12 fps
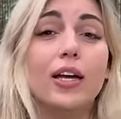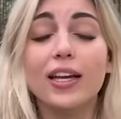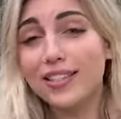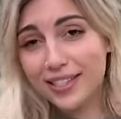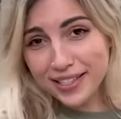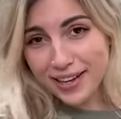
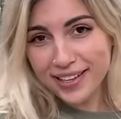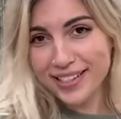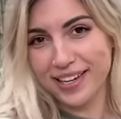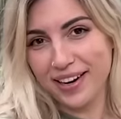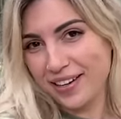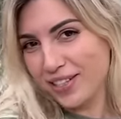It's
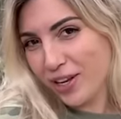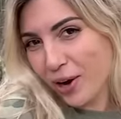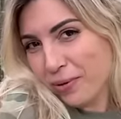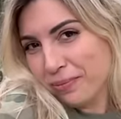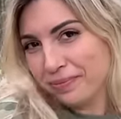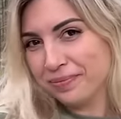disgusting.
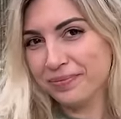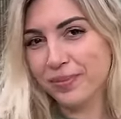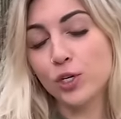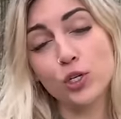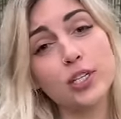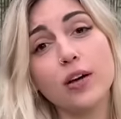So
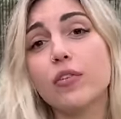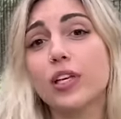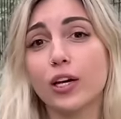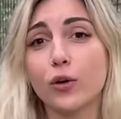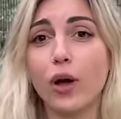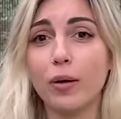you should definitely
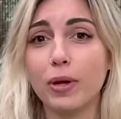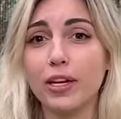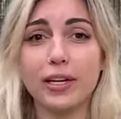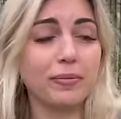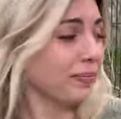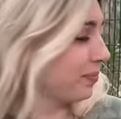get a coatimundi.